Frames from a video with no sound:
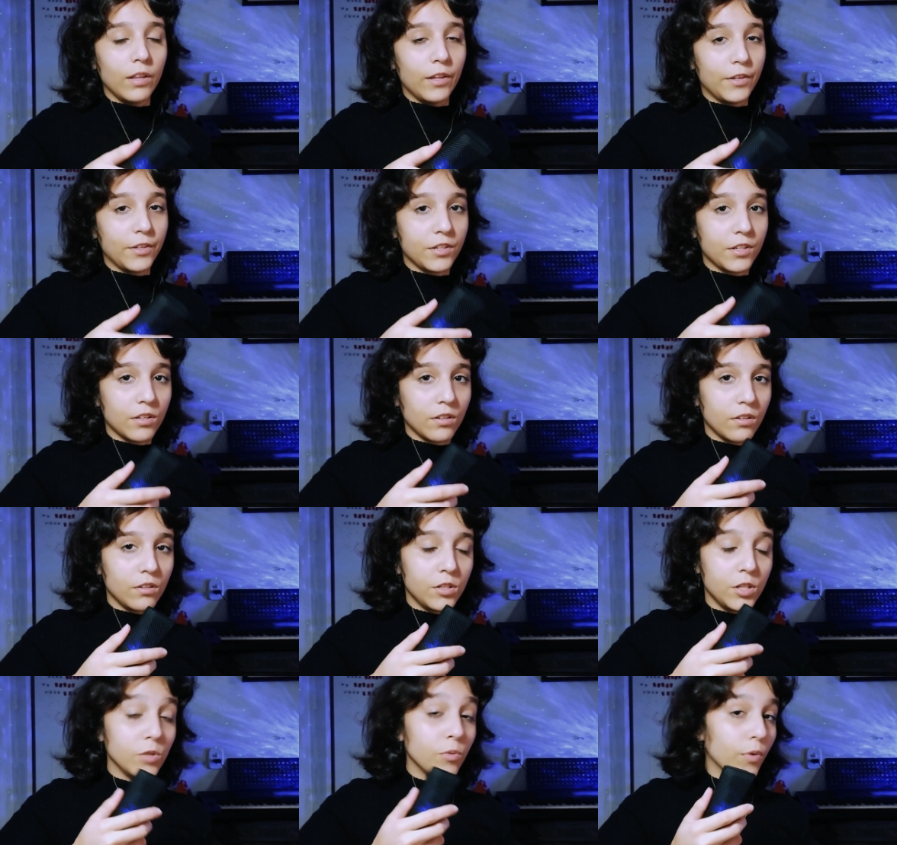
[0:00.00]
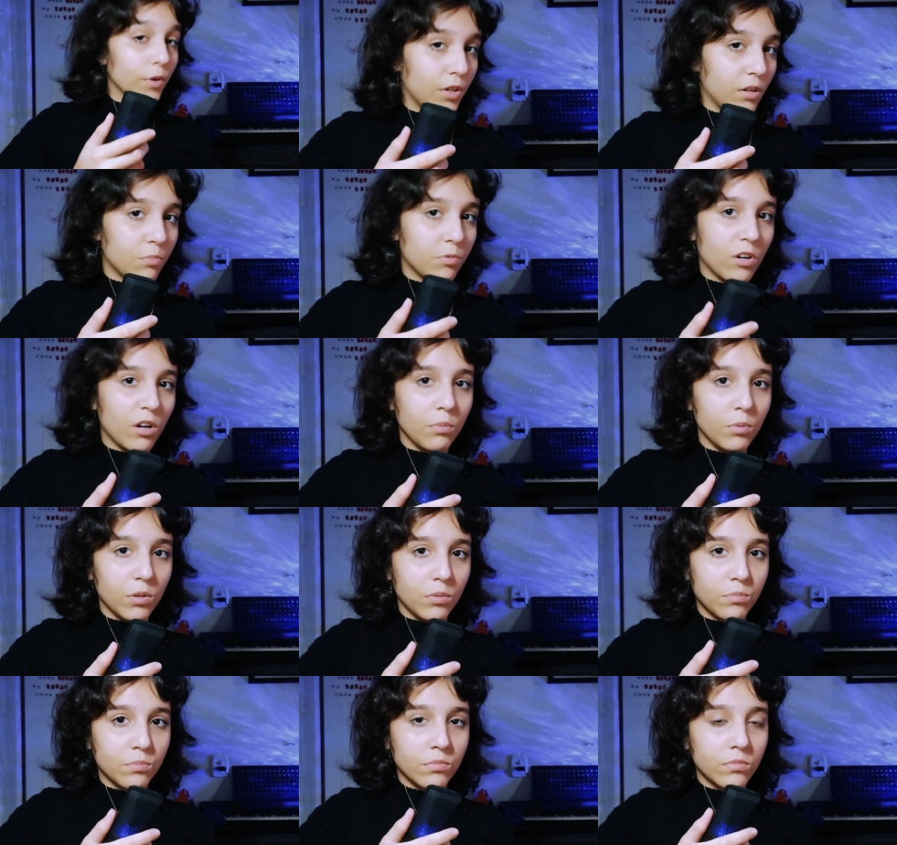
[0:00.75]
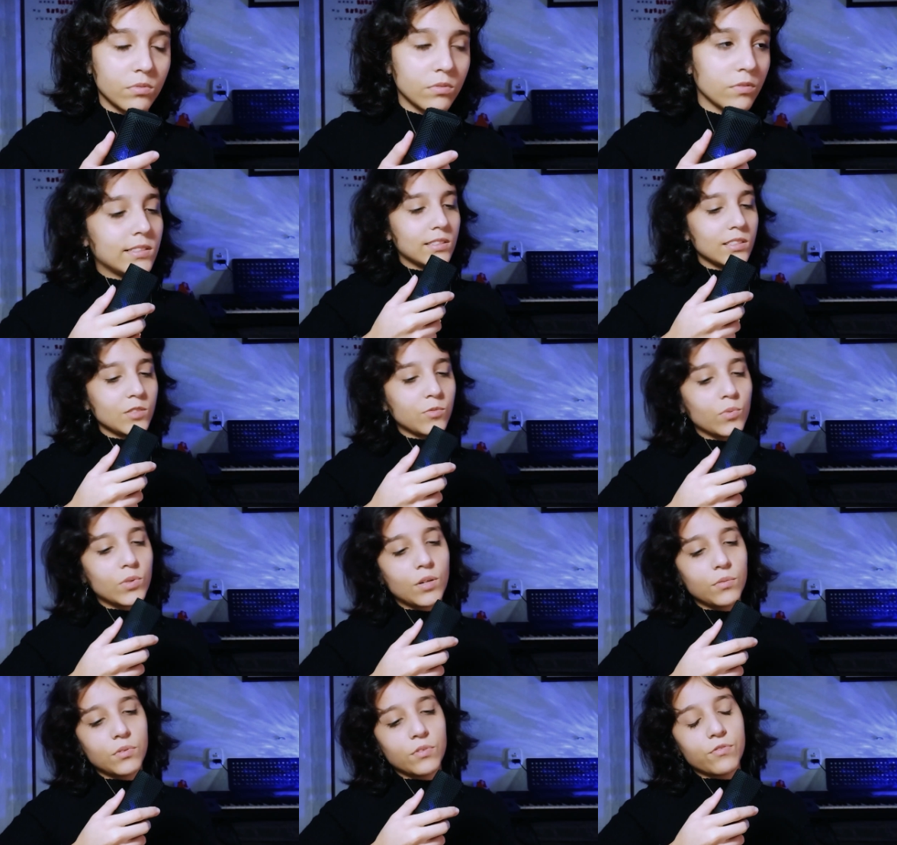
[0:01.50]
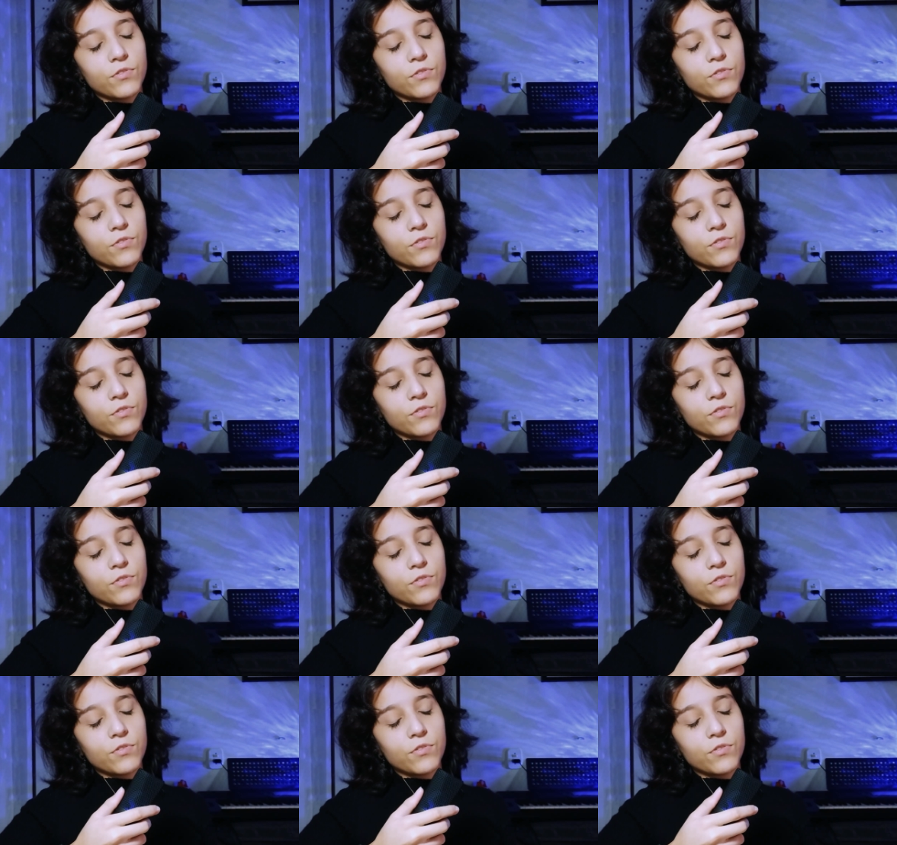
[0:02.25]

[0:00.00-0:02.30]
Like, you are the problem. This is one of